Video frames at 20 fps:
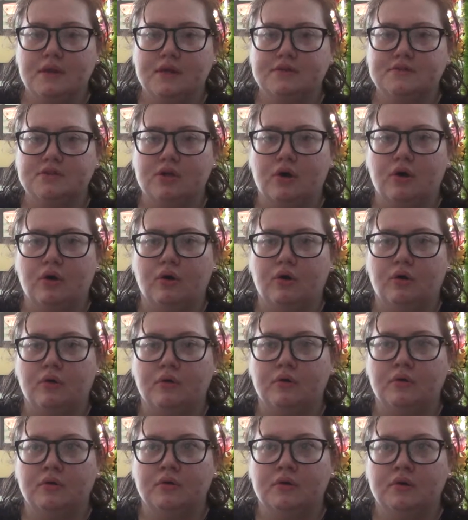
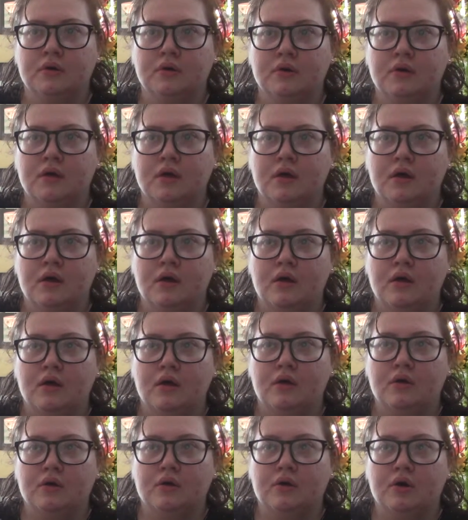So
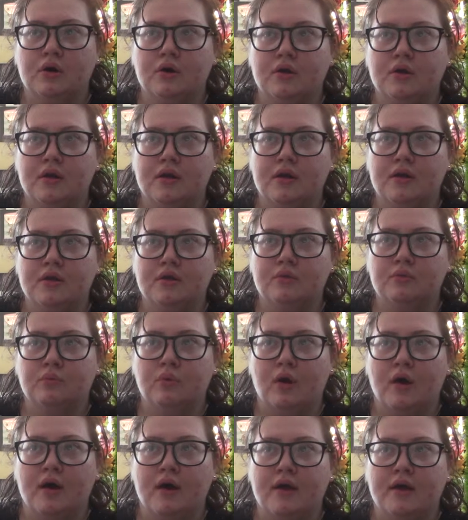cook in
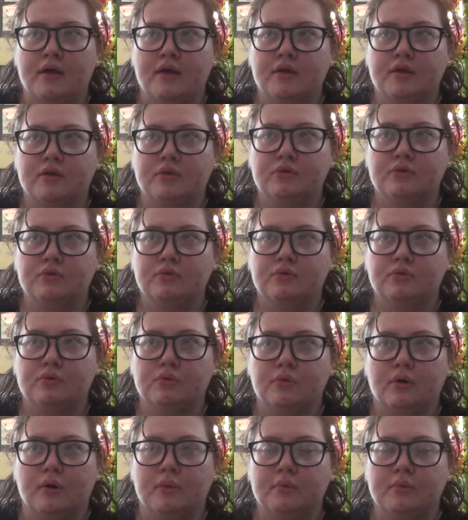what you
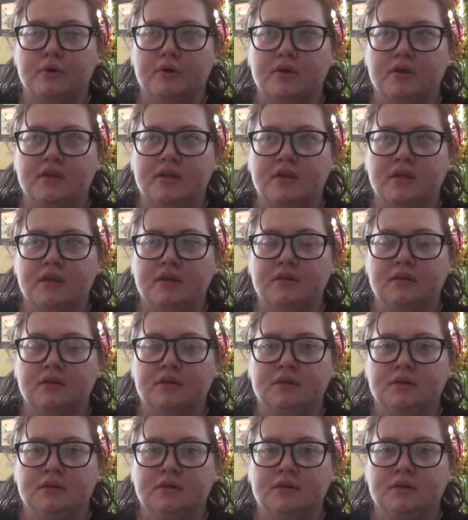grew up cooking in,